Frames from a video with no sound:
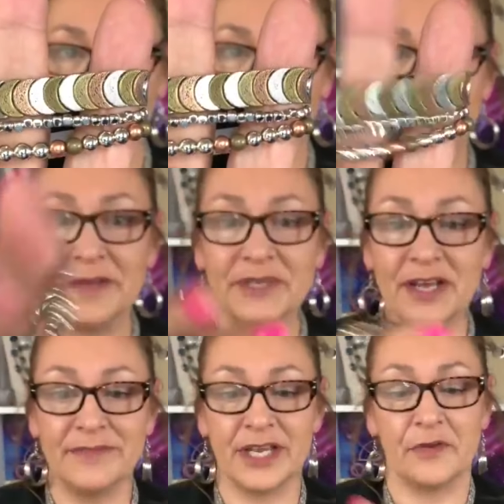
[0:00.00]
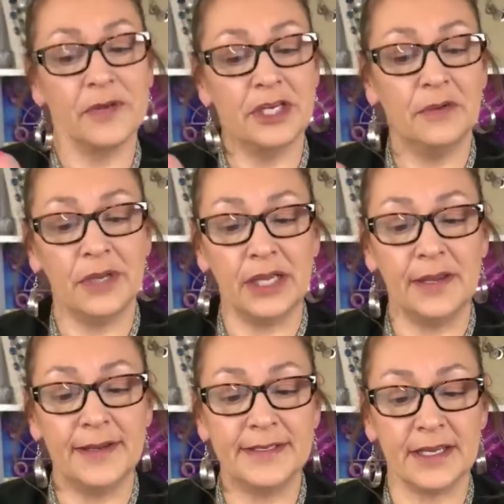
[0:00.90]
but sometimes like when you
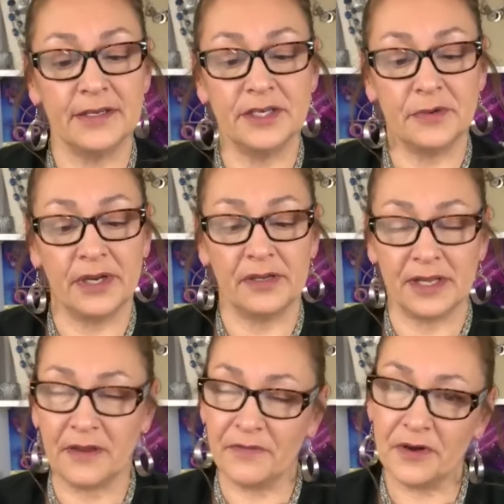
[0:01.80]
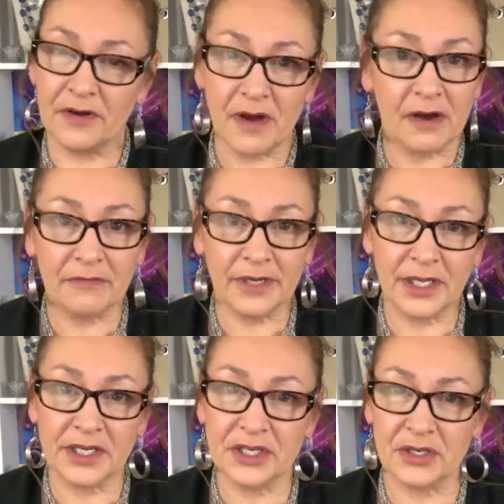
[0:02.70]
ease into it, like if you're not
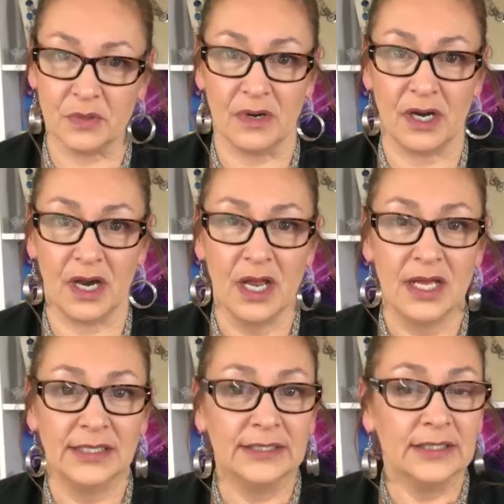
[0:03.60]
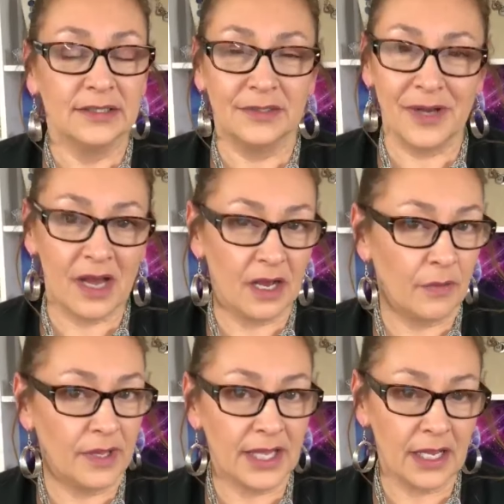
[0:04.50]
really sure, ah,
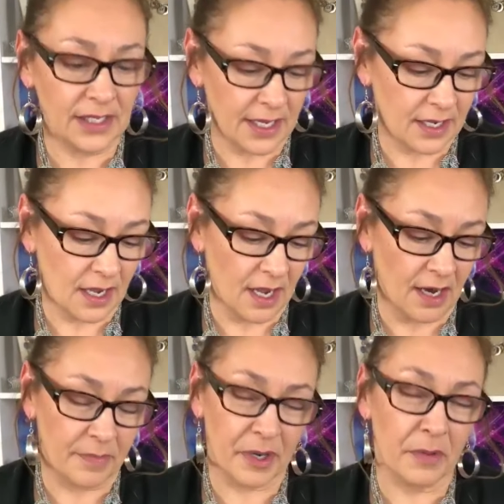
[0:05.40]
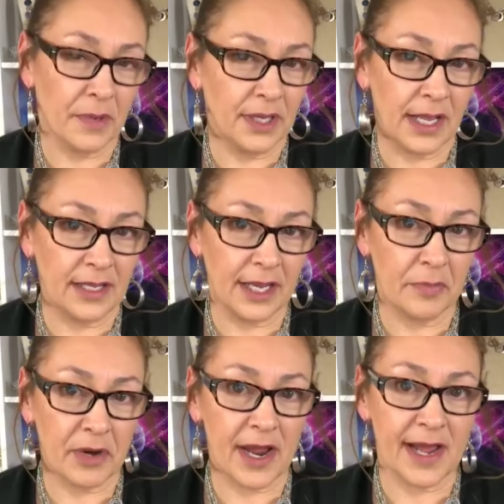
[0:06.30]
will I like copper? Will I
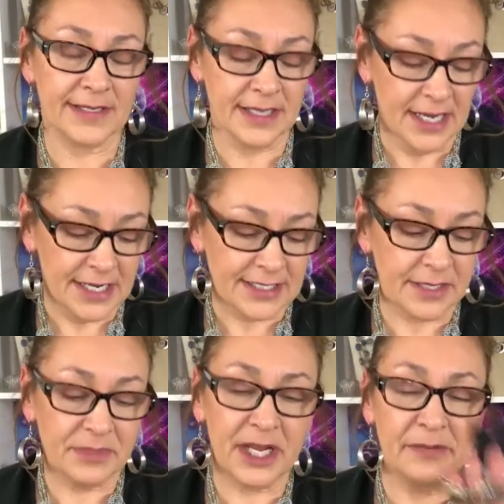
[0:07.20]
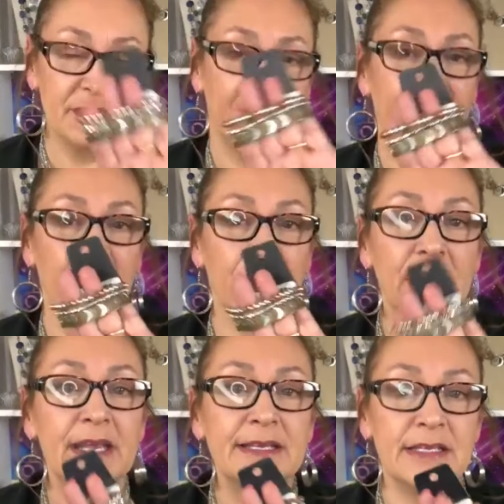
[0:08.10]
like brass? Sometimes if you
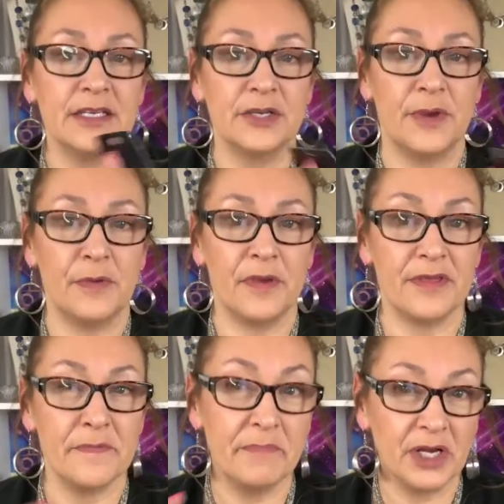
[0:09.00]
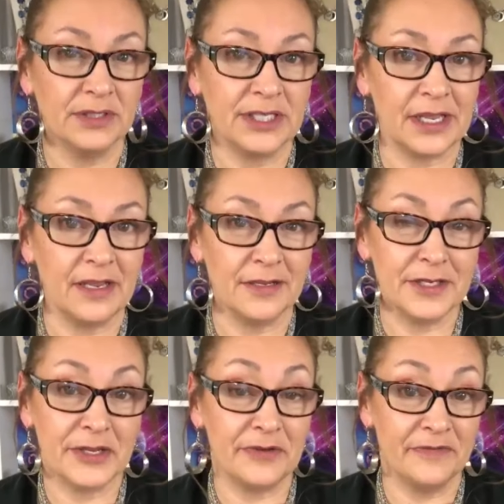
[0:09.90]
ease into it with a multi,
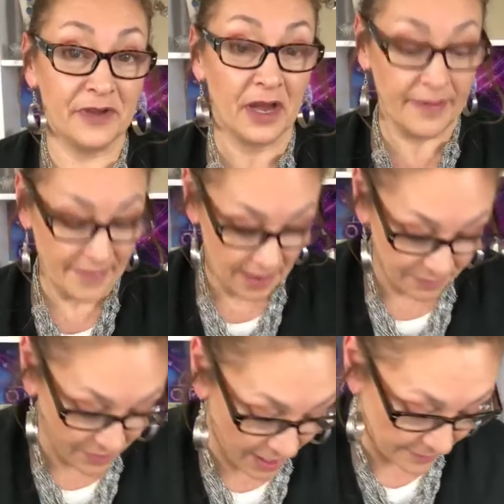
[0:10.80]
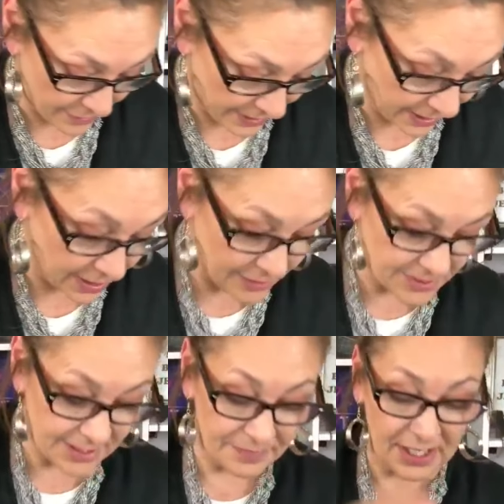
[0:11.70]
so you've got that primary, you know,
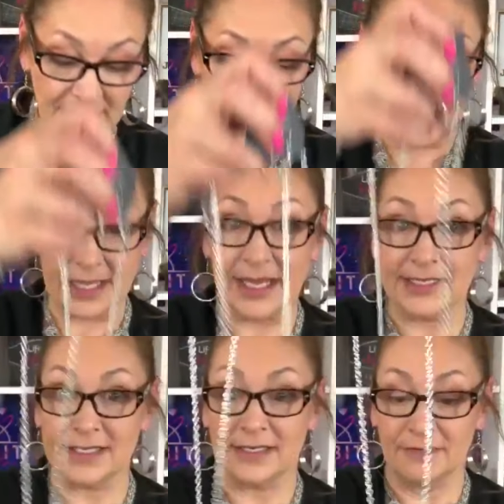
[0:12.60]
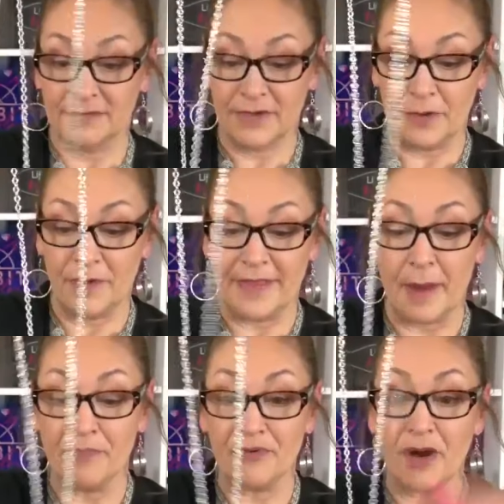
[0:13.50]
something like this, right? Where
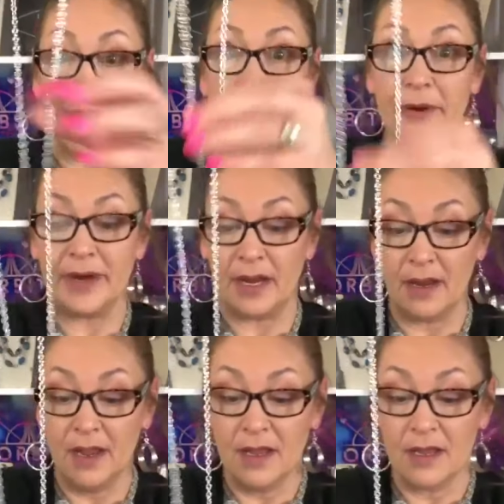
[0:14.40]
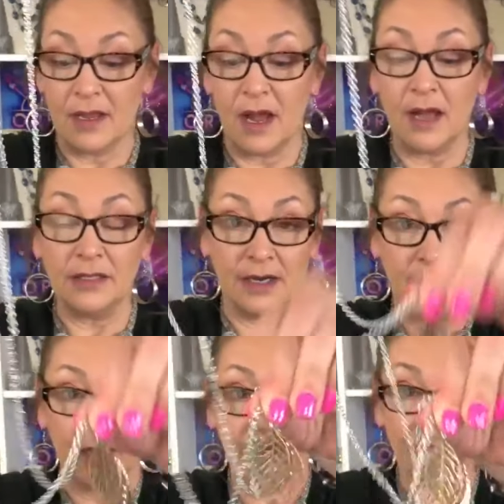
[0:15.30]
that primary
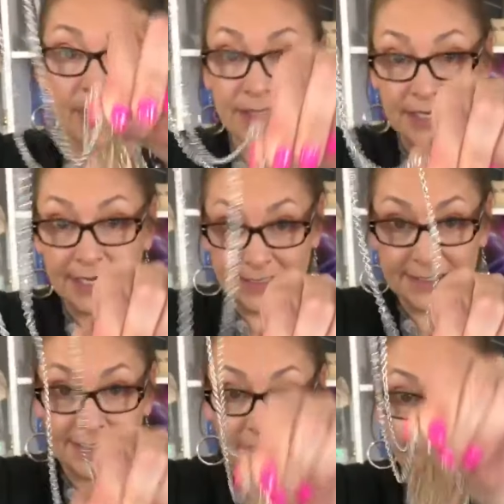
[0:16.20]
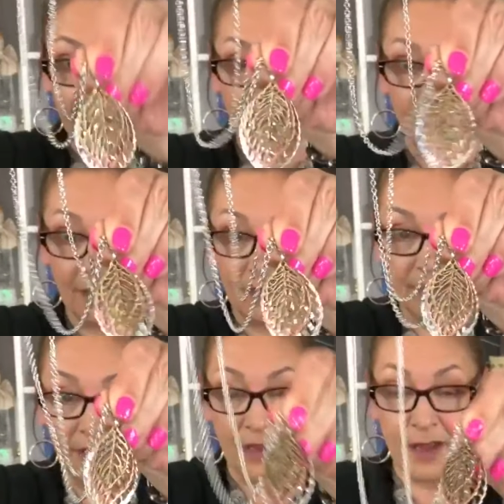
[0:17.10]
color really is silver,
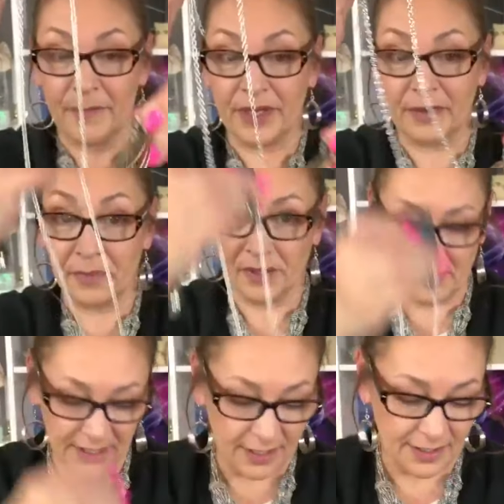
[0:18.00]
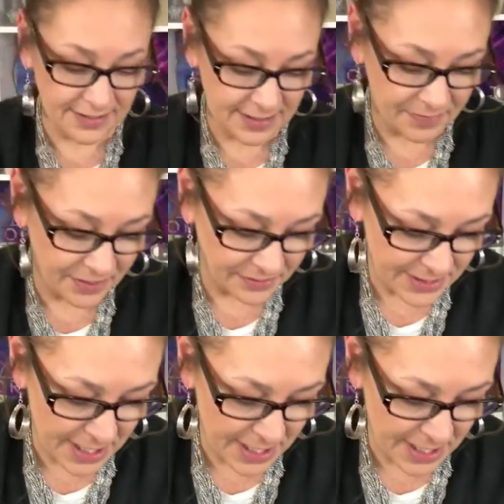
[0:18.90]
but you're pulling in some of those